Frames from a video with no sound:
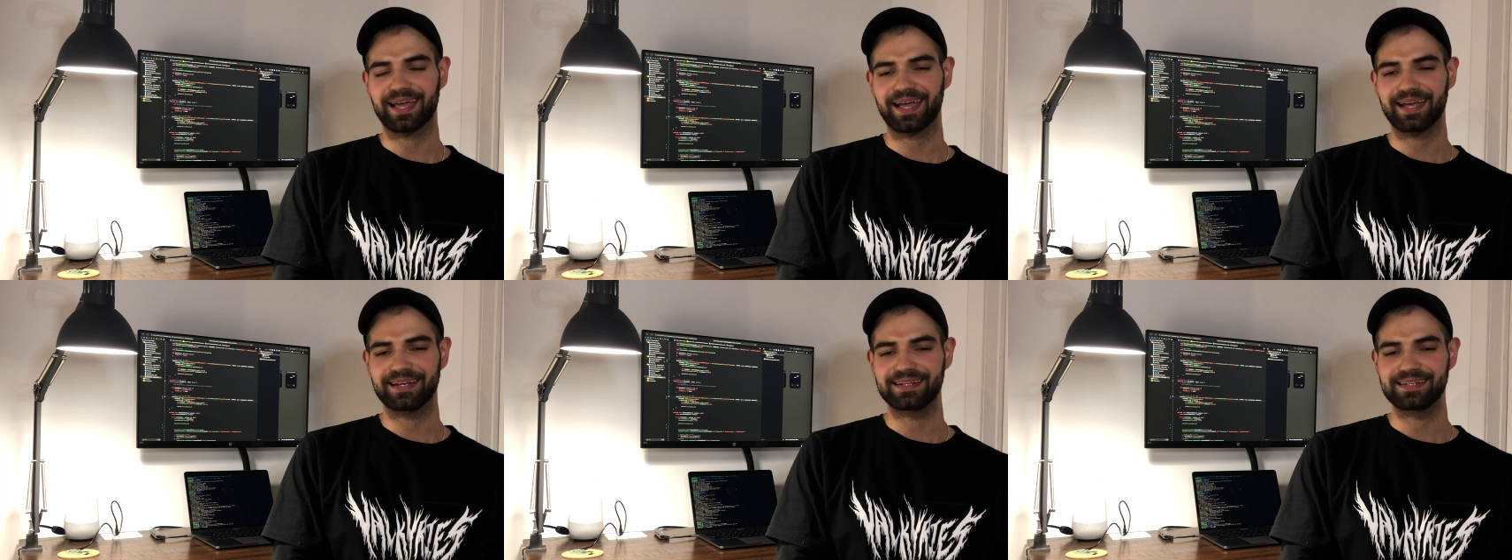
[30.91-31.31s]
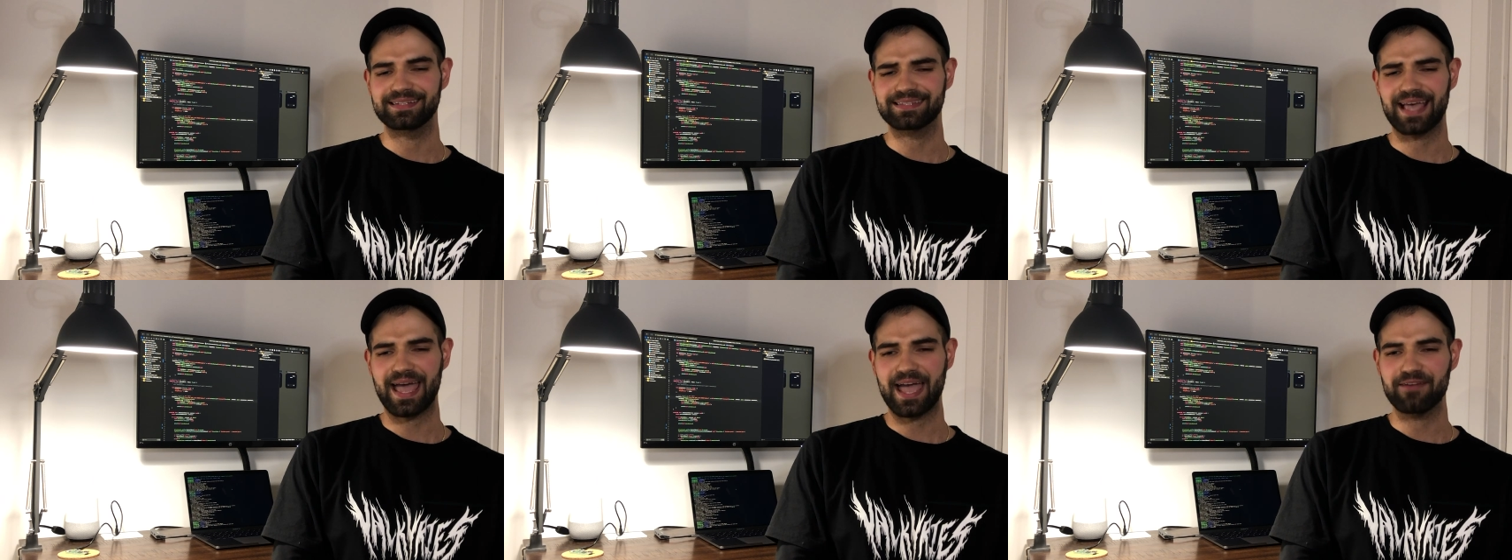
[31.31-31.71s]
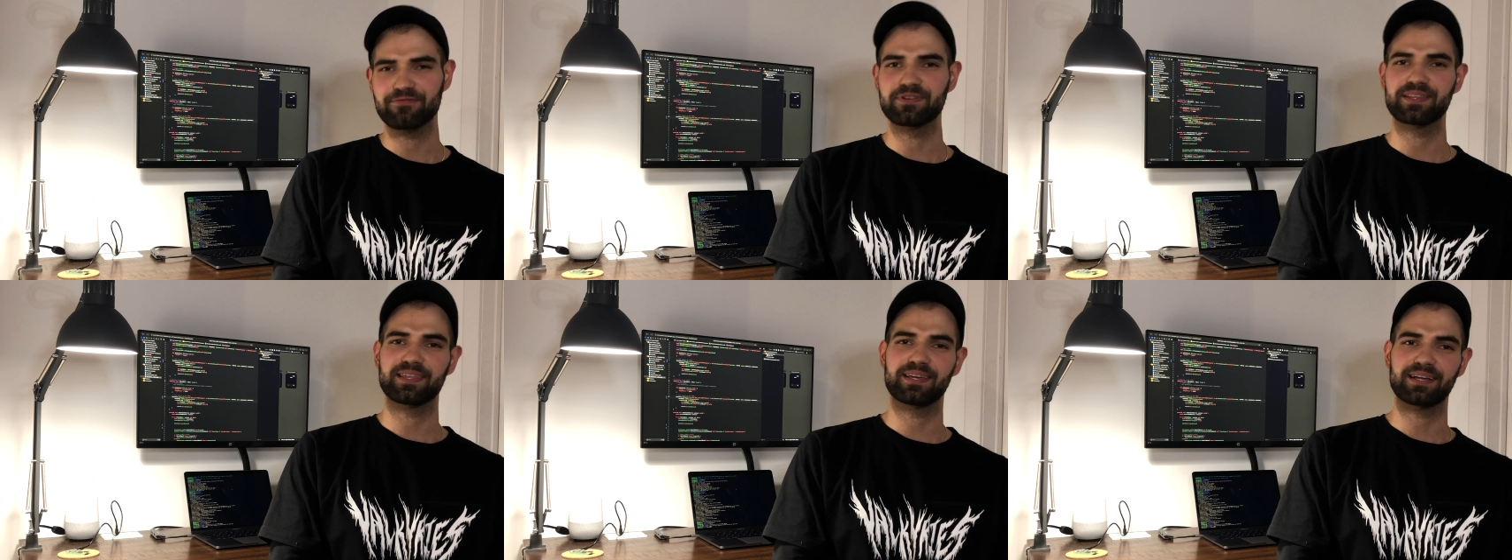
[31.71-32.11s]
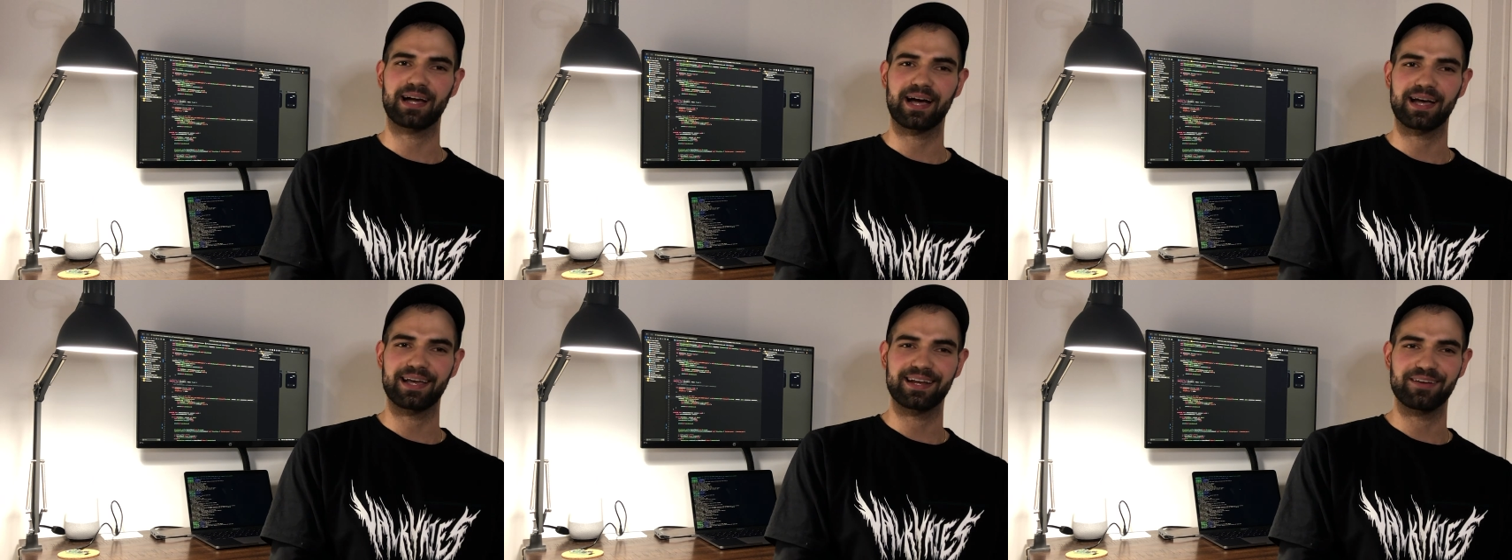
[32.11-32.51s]
and it is everything
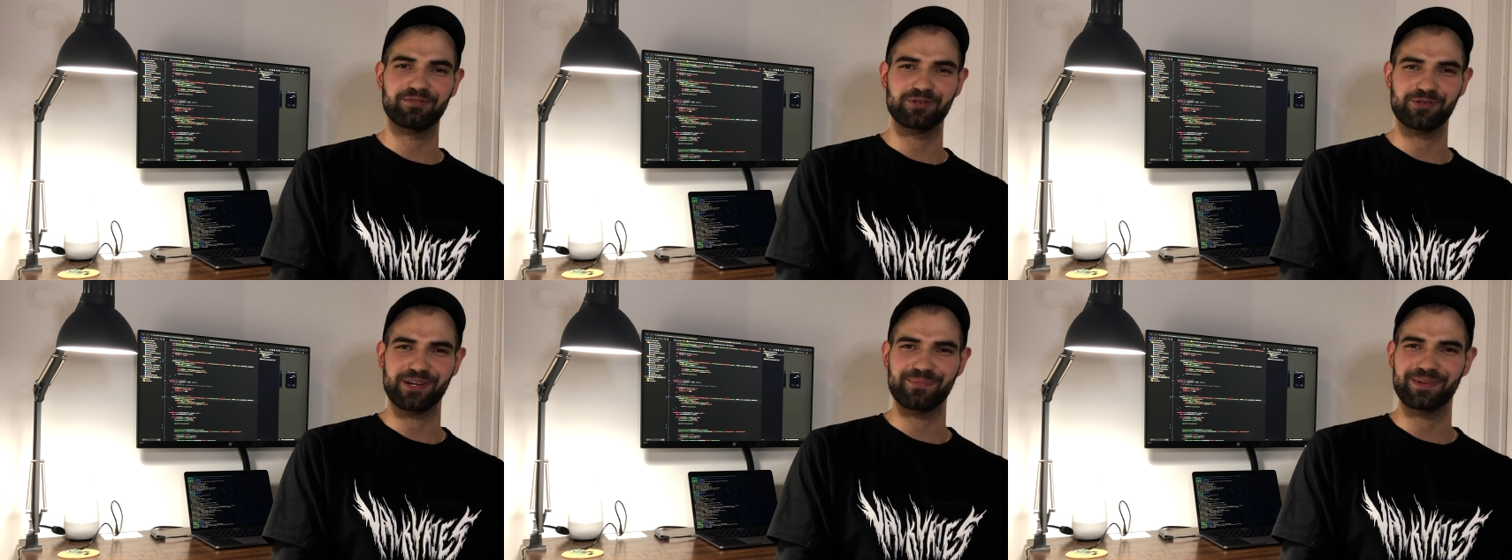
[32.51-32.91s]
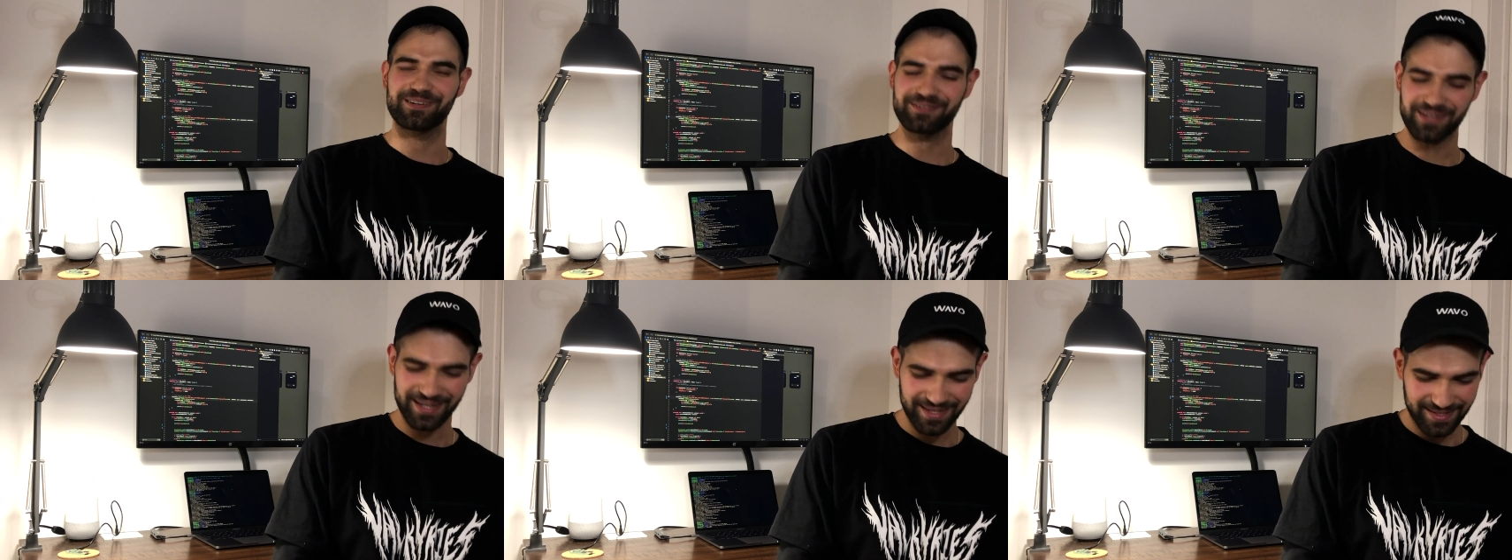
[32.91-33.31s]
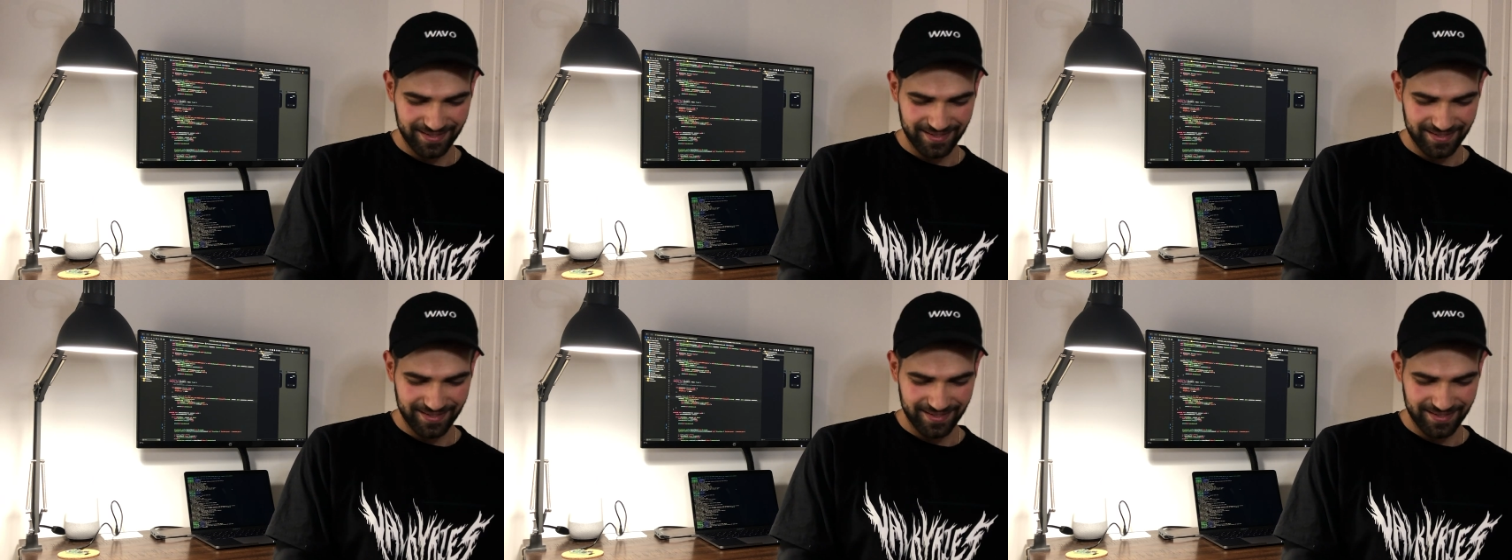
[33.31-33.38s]
I had ever dreamed of.